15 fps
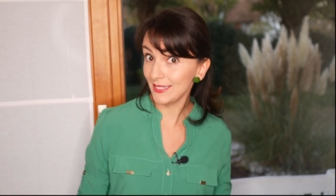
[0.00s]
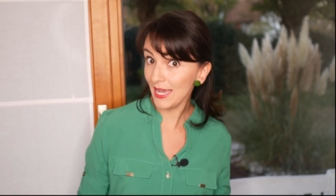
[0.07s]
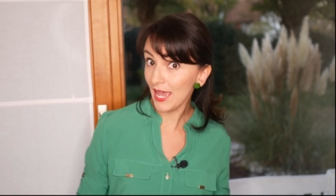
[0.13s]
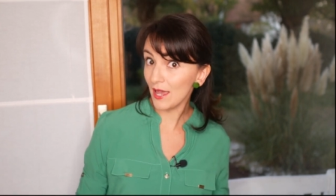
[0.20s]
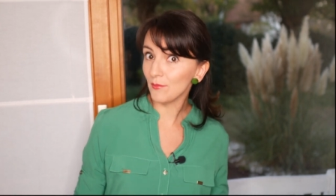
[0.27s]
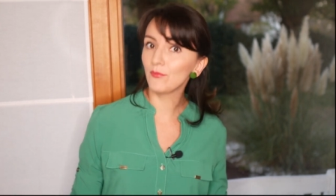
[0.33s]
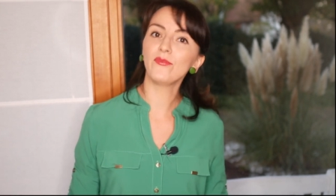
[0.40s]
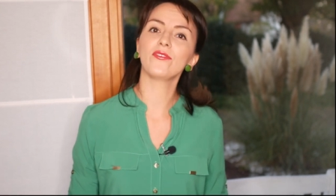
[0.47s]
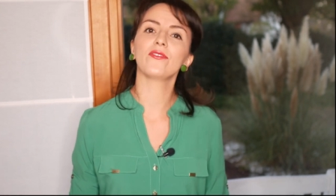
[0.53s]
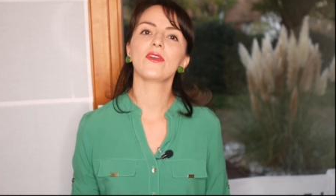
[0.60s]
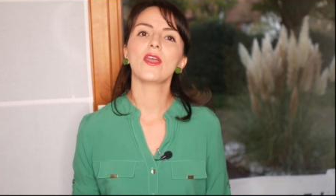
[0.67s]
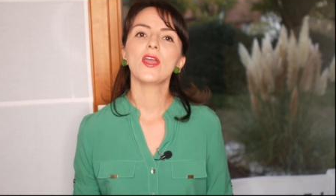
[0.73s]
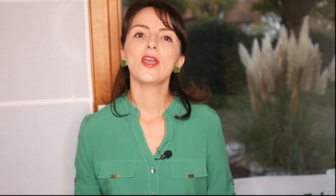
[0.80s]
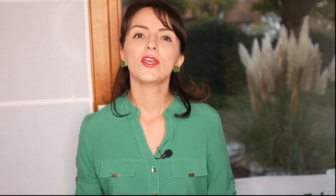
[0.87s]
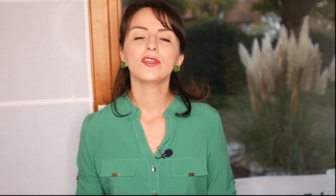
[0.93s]
depth,
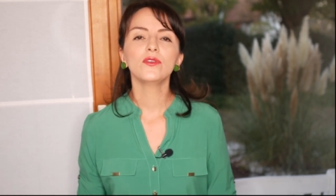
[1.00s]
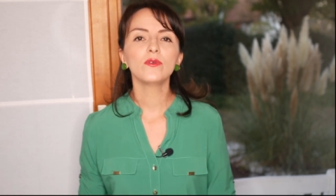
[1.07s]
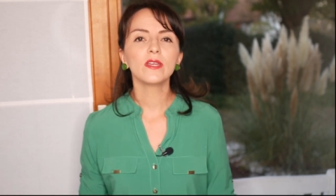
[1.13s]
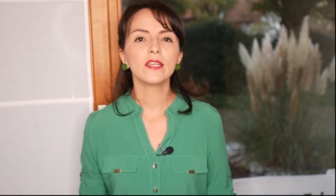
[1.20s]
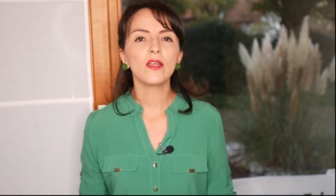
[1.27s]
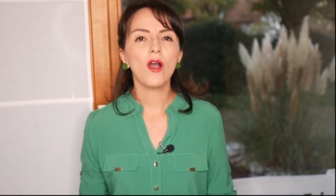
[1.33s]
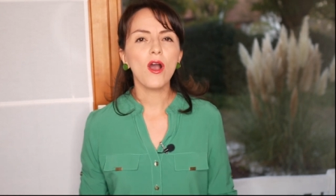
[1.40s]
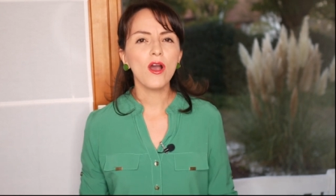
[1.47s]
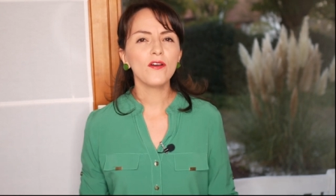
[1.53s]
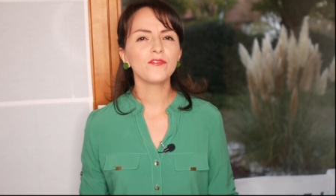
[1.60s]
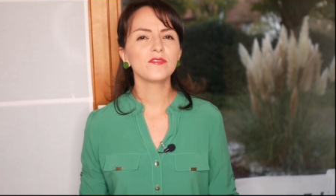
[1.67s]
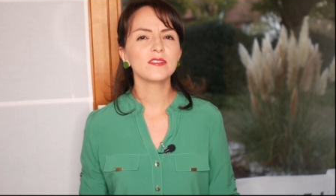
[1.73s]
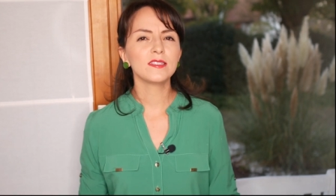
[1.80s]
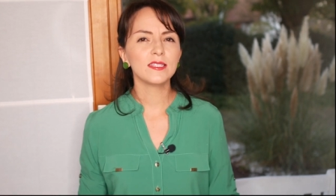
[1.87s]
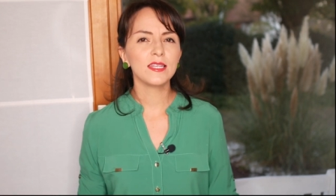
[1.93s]
you can
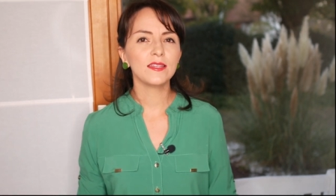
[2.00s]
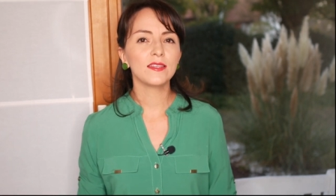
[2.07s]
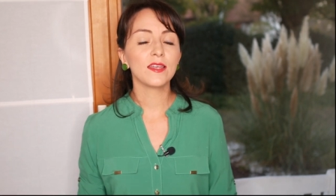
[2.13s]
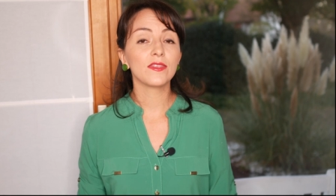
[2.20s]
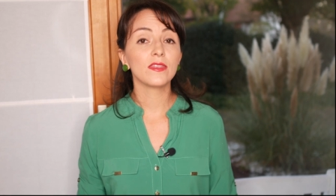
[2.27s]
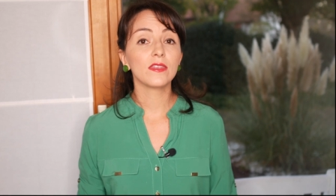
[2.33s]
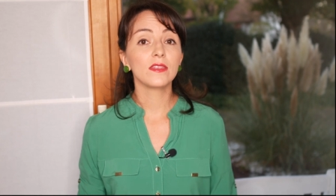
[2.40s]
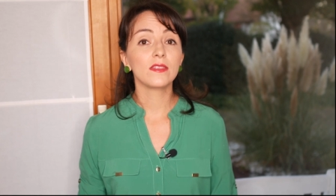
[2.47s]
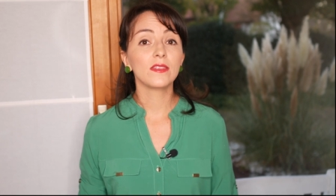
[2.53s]
often see that